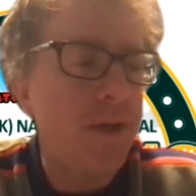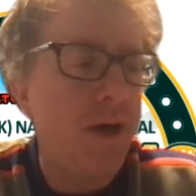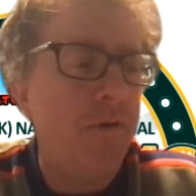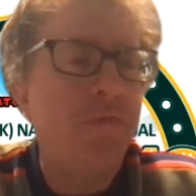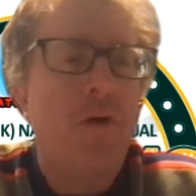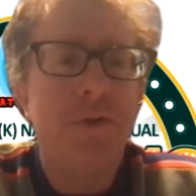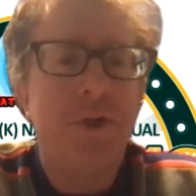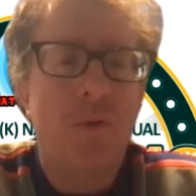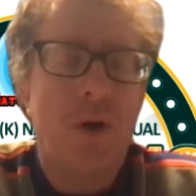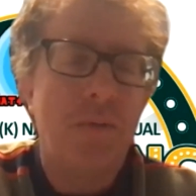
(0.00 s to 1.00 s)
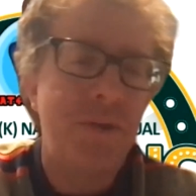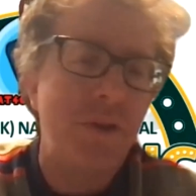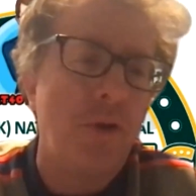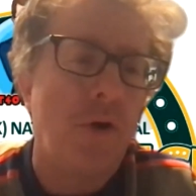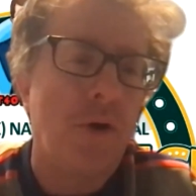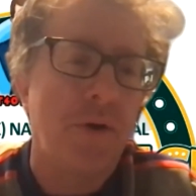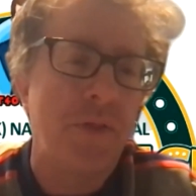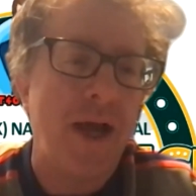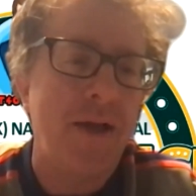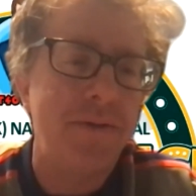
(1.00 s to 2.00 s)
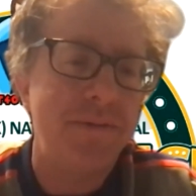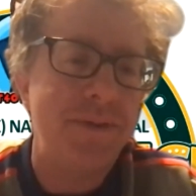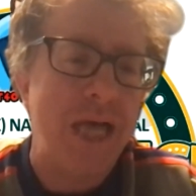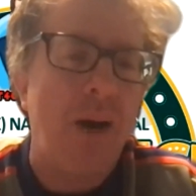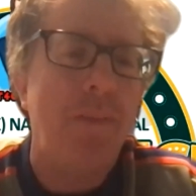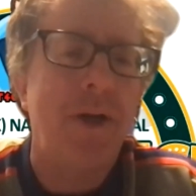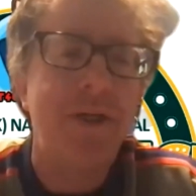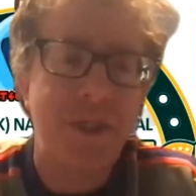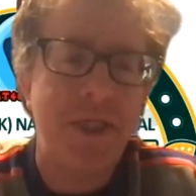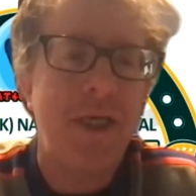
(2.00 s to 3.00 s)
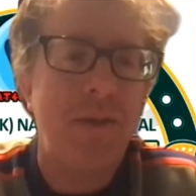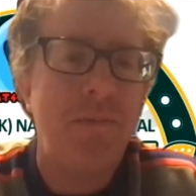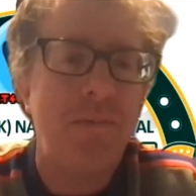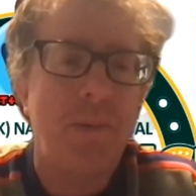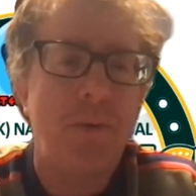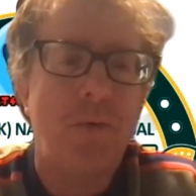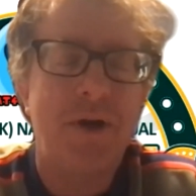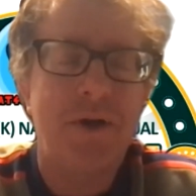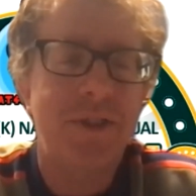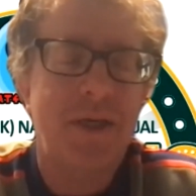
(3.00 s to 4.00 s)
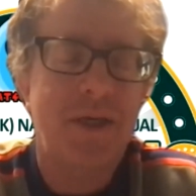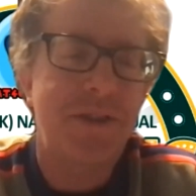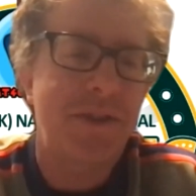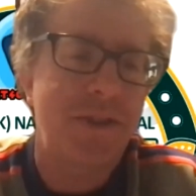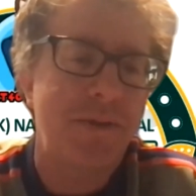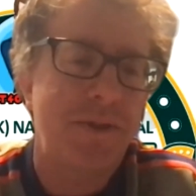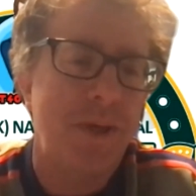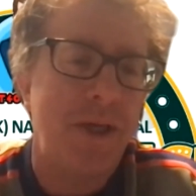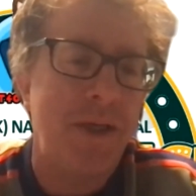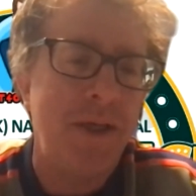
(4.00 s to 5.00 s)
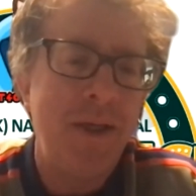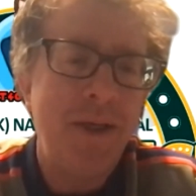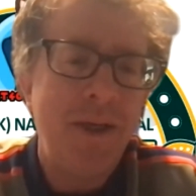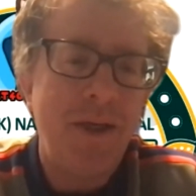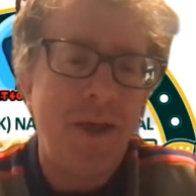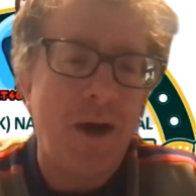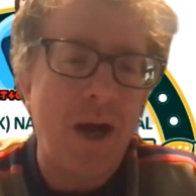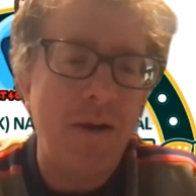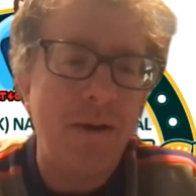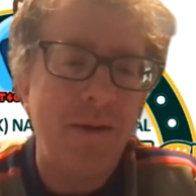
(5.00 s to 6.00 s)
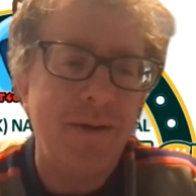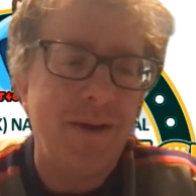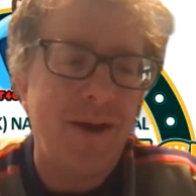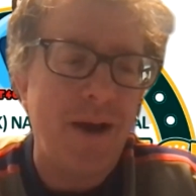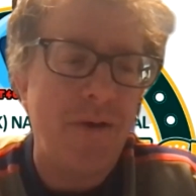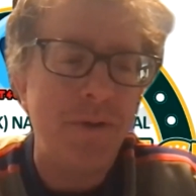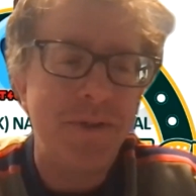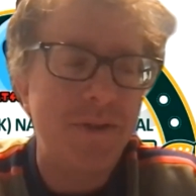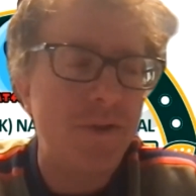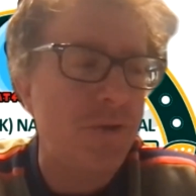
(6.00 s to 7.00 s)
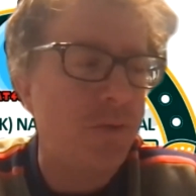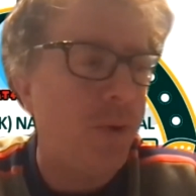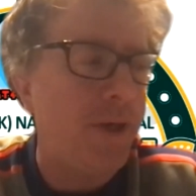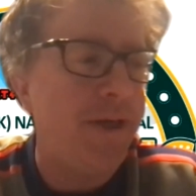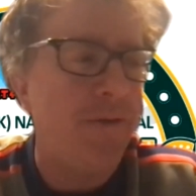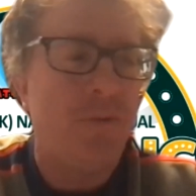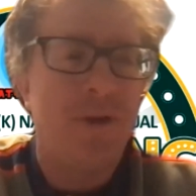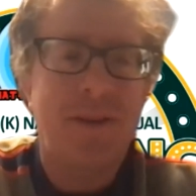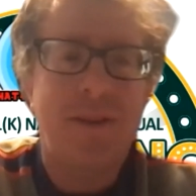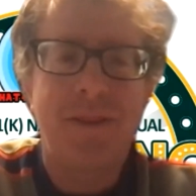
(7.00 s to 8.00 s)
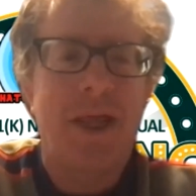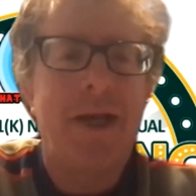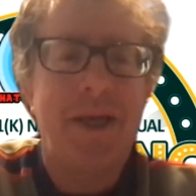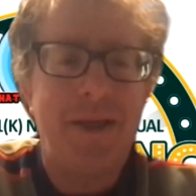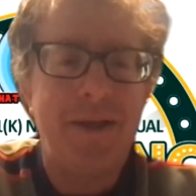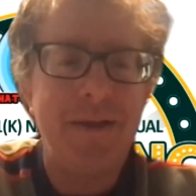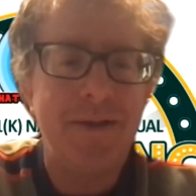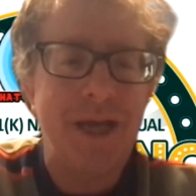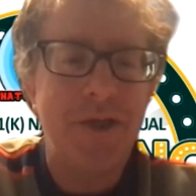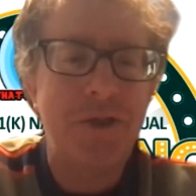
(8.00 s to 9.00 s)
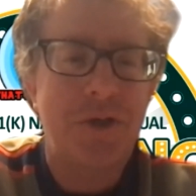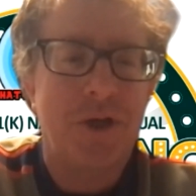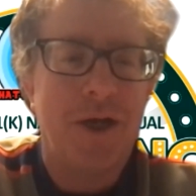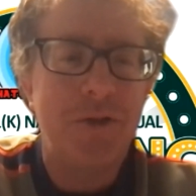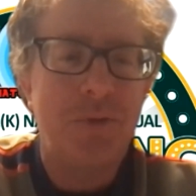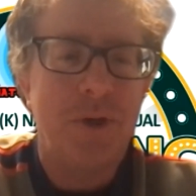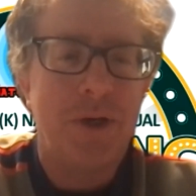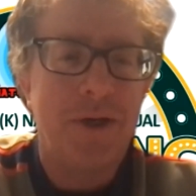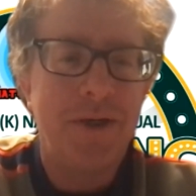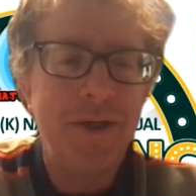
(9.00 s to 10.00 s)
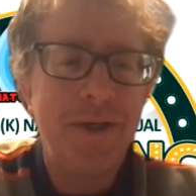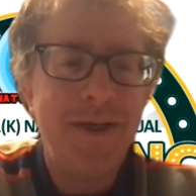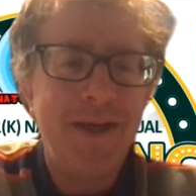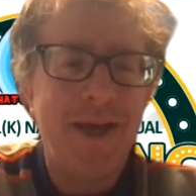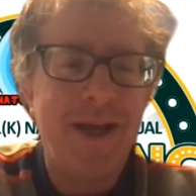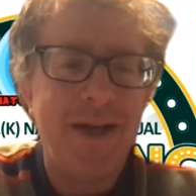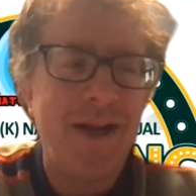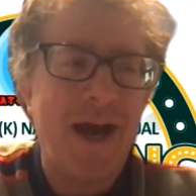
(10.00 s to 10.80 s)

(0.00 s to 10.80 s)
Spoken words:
unfolding where it was no longer that dominant team? I mean, because to me, I always tweet with Lenny Dykstra on Twitter, and